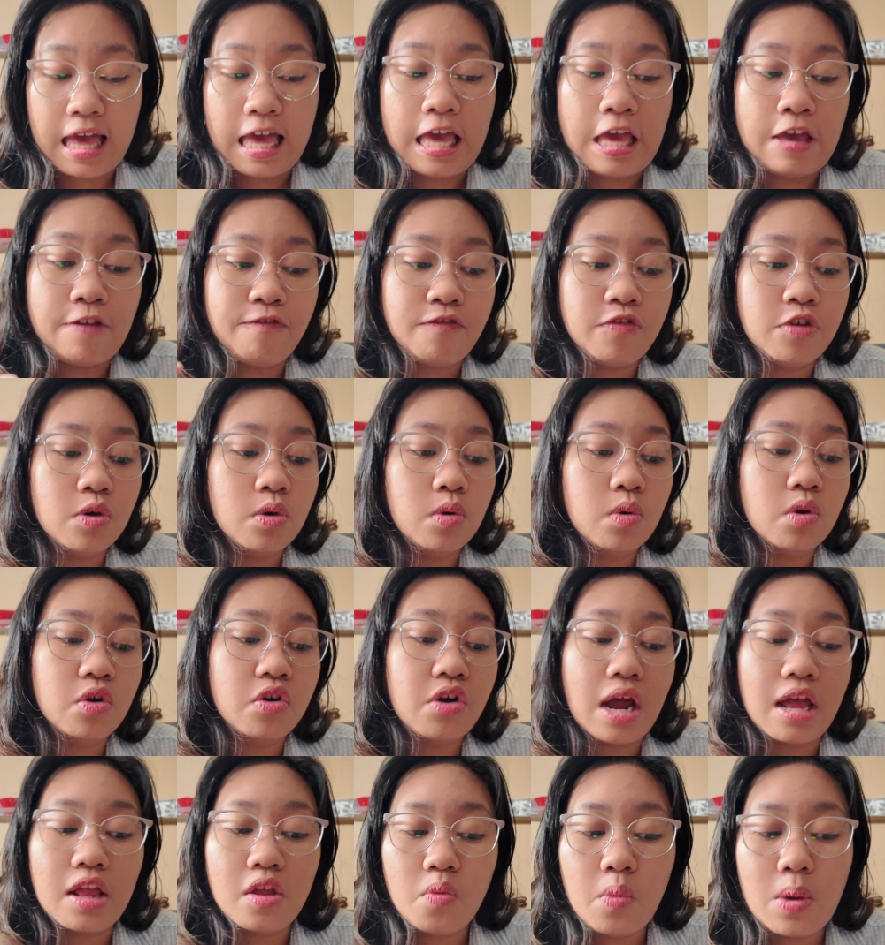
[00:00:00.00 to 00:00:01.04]
If you
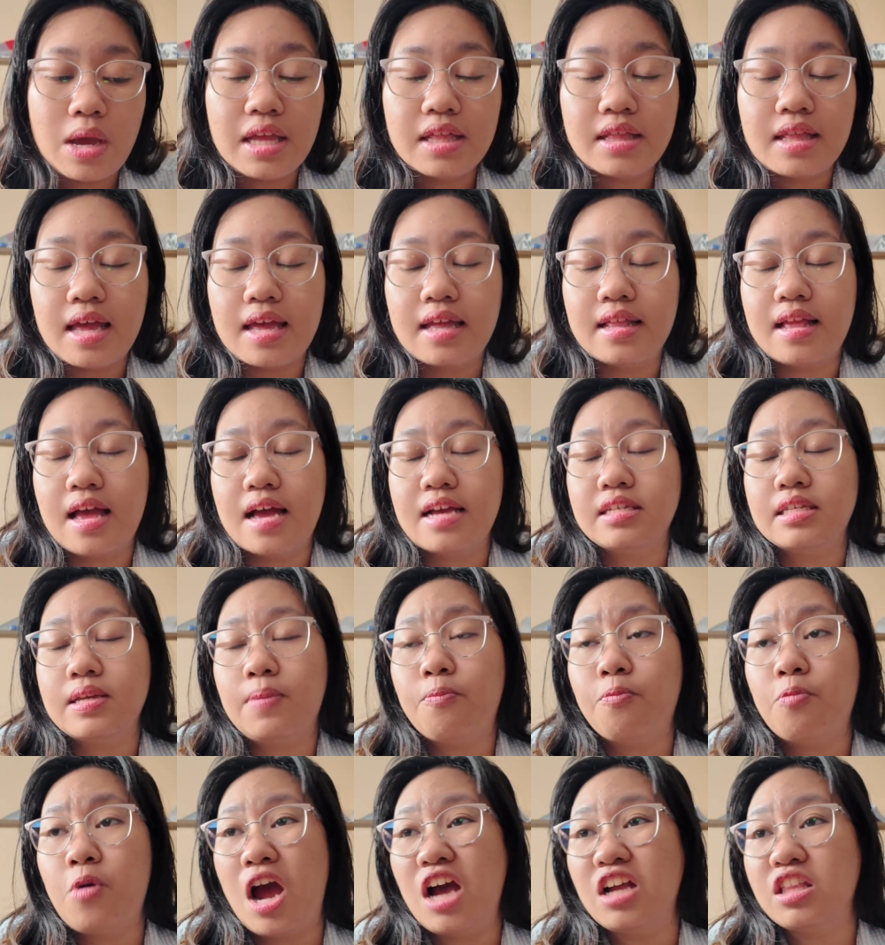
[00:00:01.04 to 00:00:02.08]
graduated as a
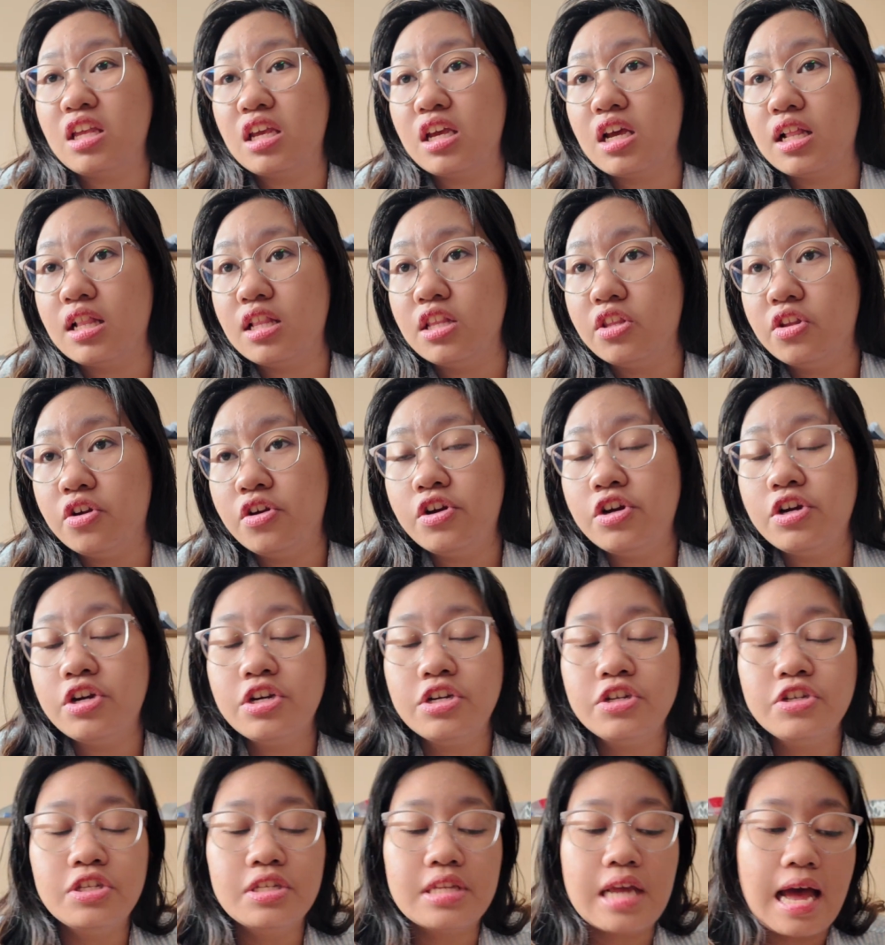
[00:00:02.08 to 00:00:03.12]
practical
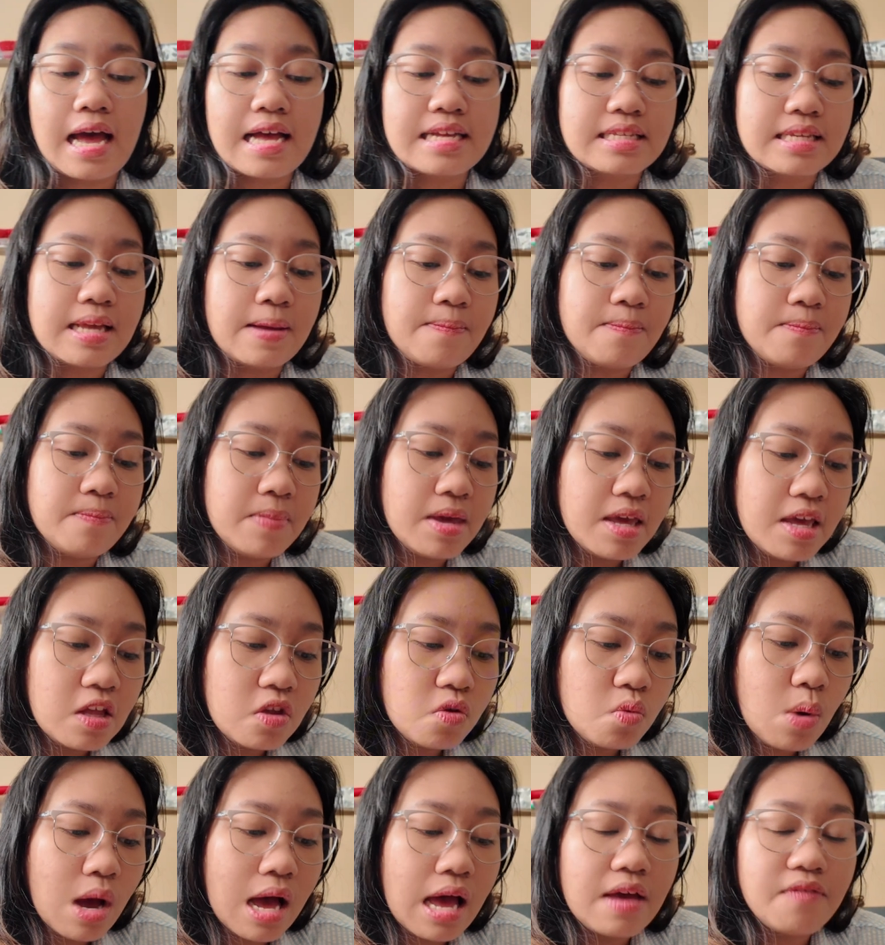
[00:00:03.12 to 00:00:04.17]
nurse, as a
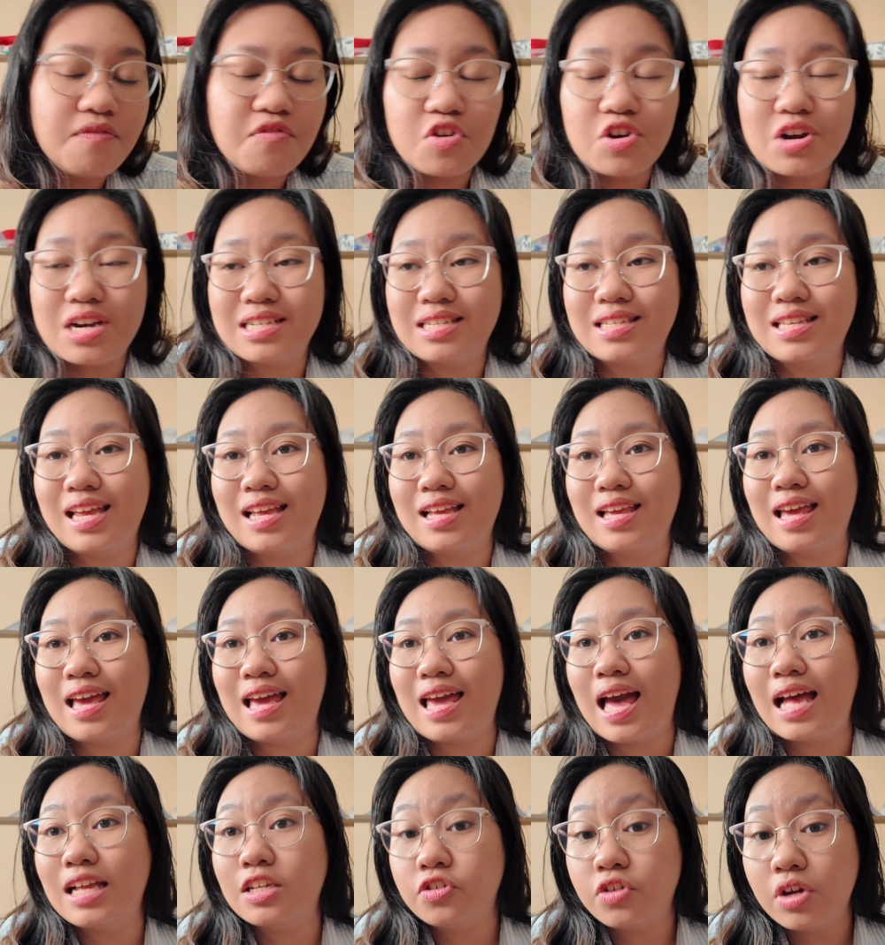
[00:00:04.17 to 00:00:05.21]
midwife, or a
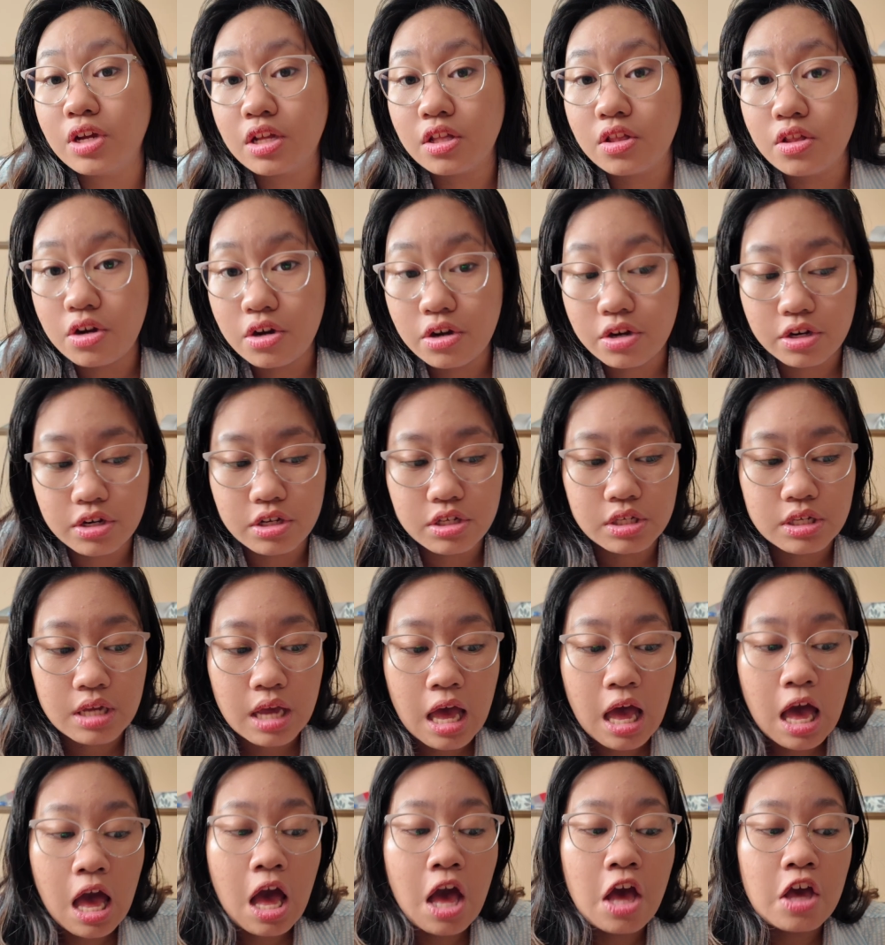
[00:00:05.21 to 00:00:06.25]
psychiatric nurse,
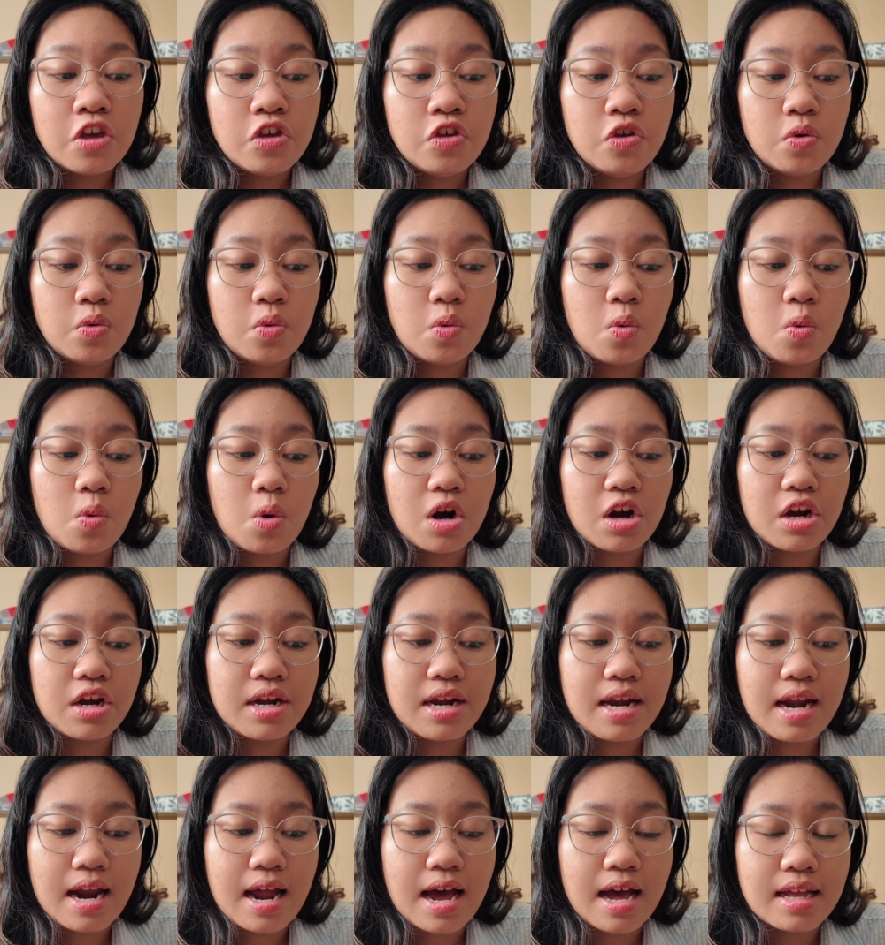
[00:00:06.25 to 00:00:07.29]
you are
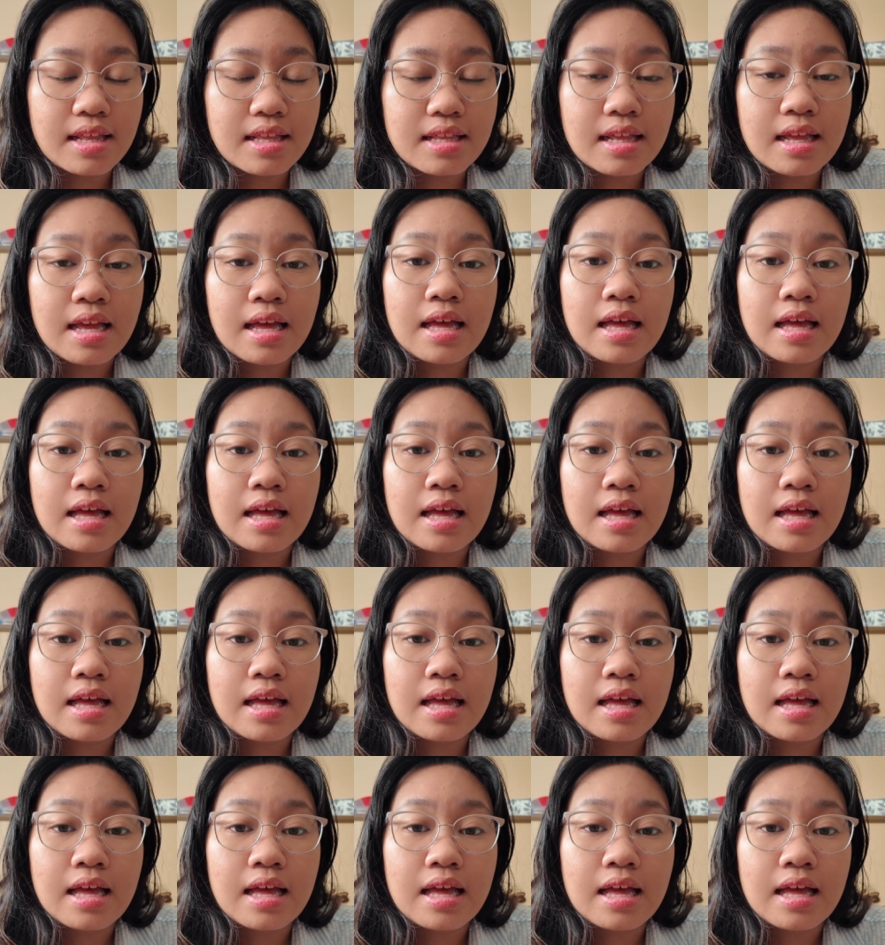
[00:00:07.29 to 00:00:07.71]
not